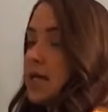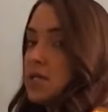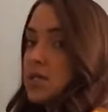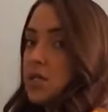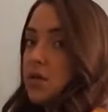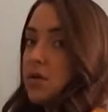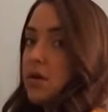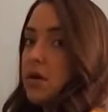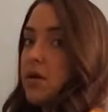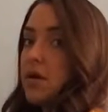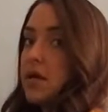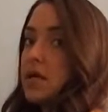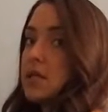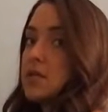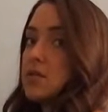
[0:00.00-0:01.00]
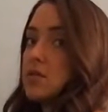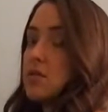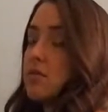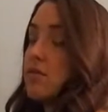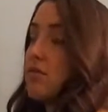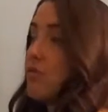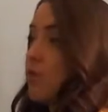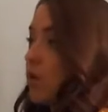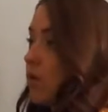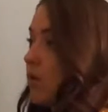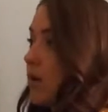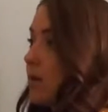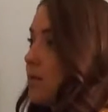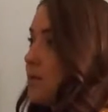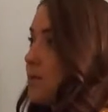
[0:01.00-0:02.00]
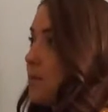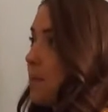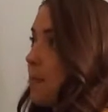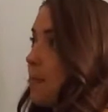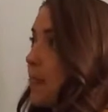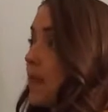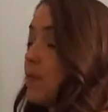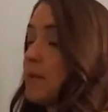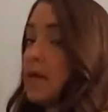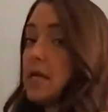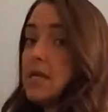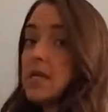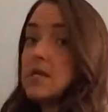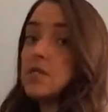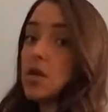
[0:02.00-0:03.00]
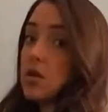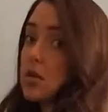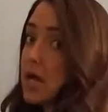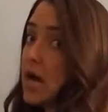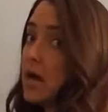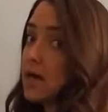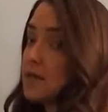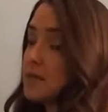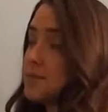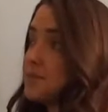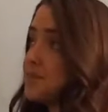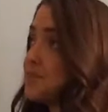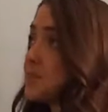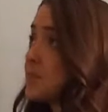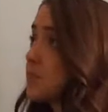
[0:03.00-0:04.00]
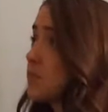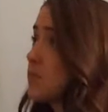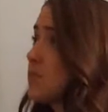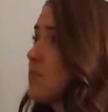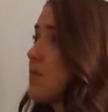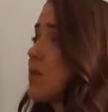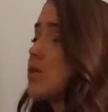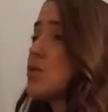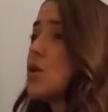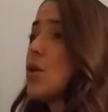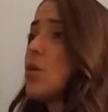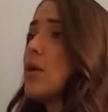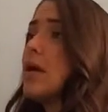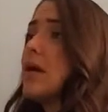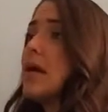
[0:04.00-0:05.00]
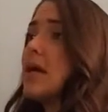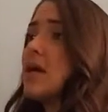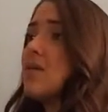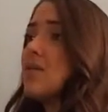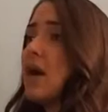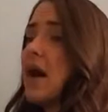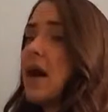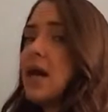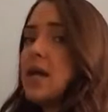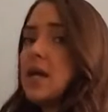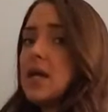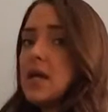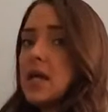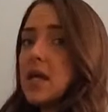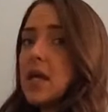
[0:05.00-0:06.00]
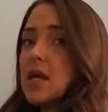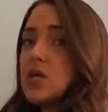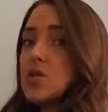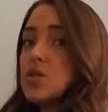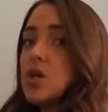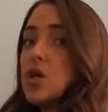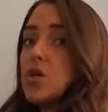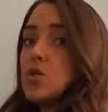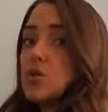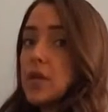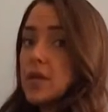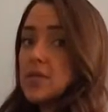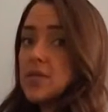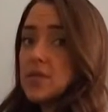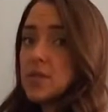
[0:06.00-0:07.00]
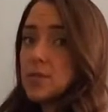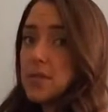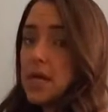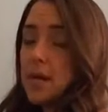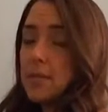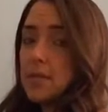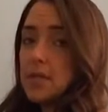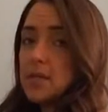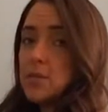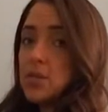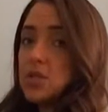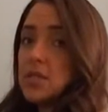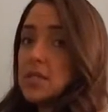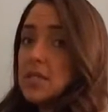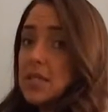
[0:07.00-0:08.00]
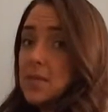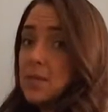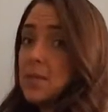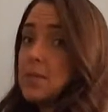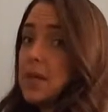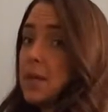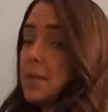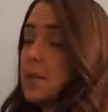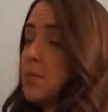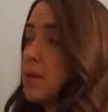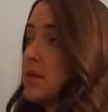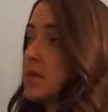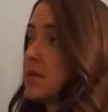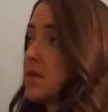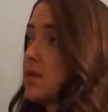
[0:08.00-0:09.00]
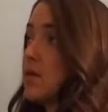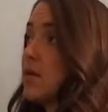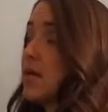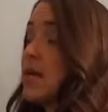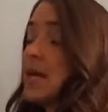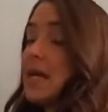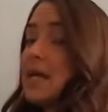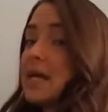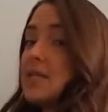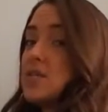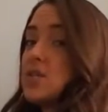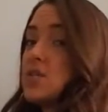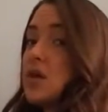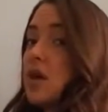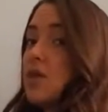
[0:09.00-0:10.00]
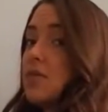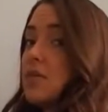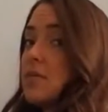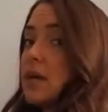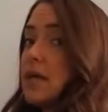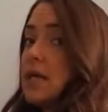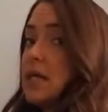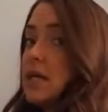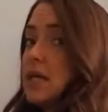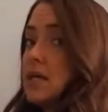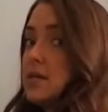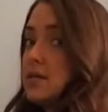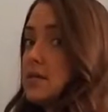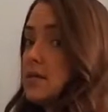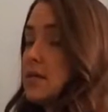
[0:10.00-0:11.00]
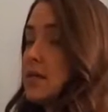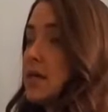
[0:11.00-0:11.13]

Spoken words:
anterior, it's forward, and my knees are locked. So if I engage transverse abdominis, which is a deep abdominal muscle, and I soften my knees,